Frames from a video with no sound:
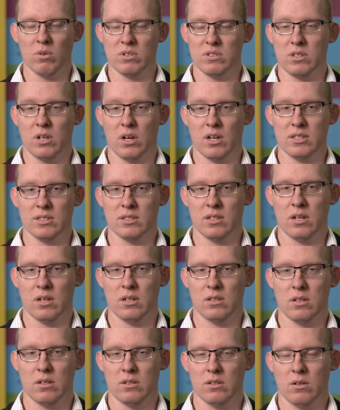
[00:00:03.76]
I would
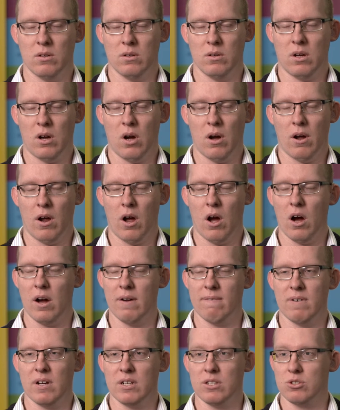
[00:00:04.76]
no, I don't.
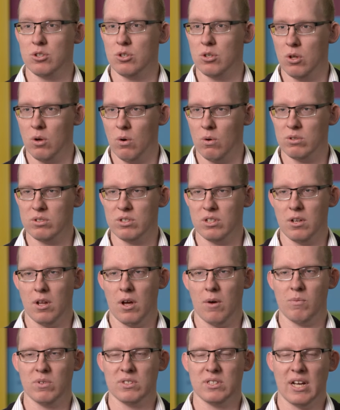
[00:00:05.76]
I functioning
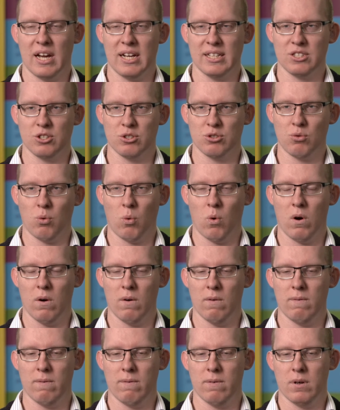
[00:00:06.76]
autism up with the age of
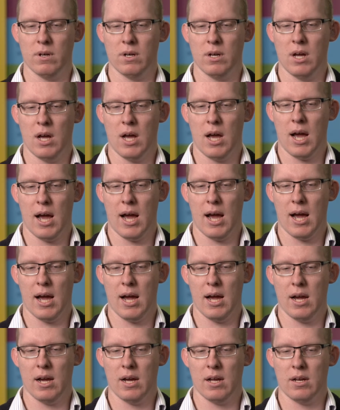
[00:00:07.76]
12,
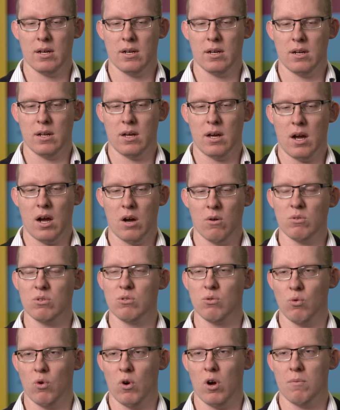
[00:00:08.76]
and I
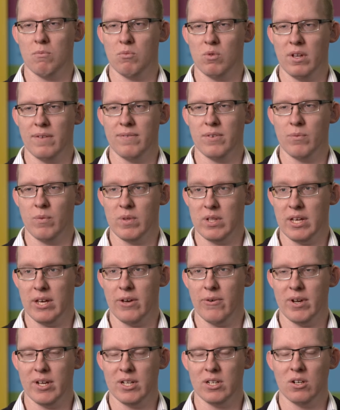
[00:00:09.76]
grew up living with
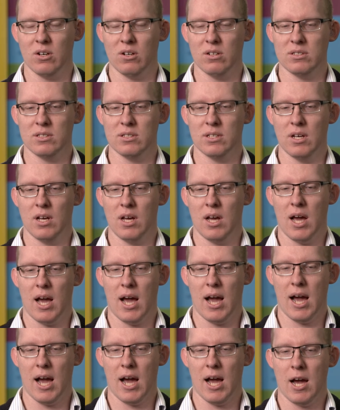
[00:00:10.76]
the hearing loss.
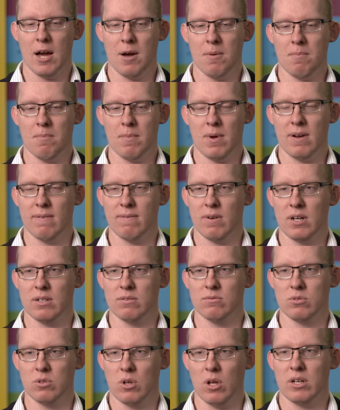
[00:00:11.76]
I
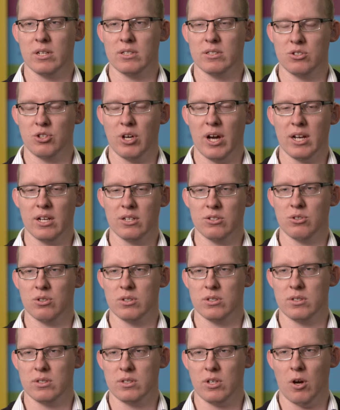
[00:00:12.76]
find there's a lot of
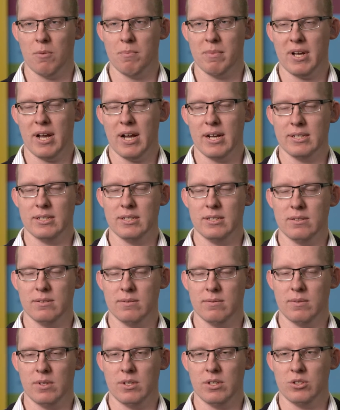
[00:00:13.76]
challenges to
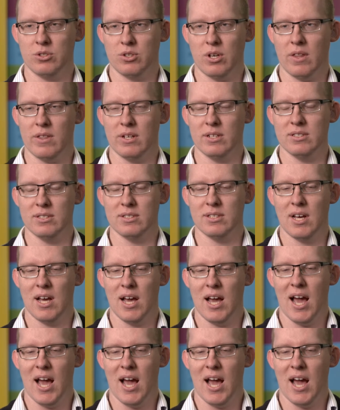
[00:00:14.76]
communicating each others.